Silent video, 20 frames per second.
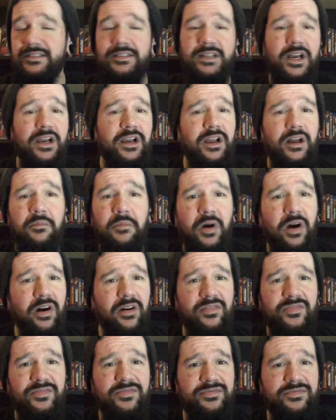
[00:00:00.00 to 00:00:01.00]
not come
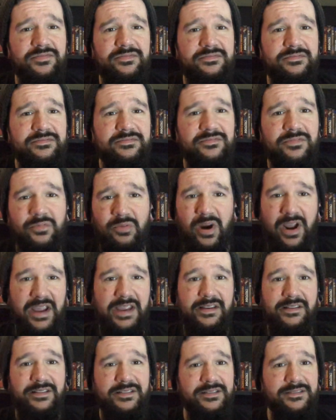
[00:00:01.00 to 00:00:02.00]
off
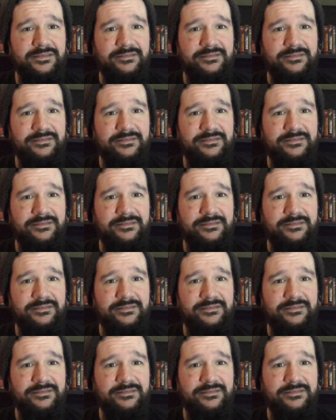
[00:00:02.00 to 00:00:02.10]
right.